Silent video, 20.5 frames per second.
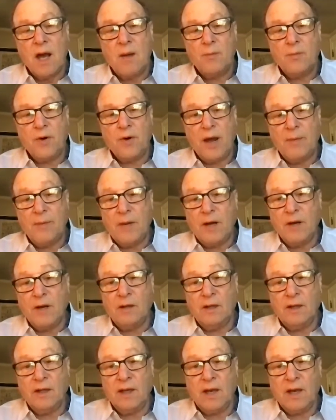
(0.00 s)

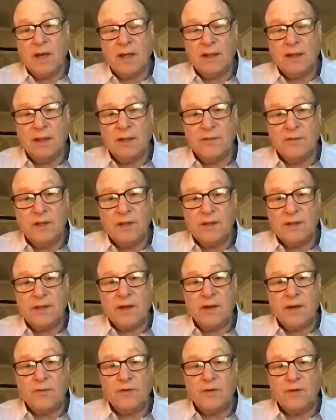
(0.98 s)
primarily, I lived in
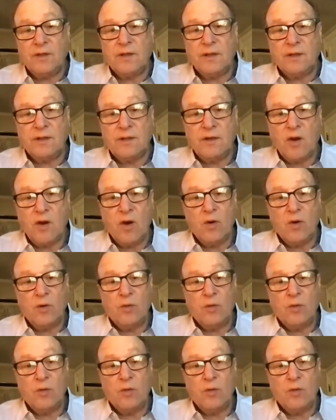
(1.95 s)
San Francisco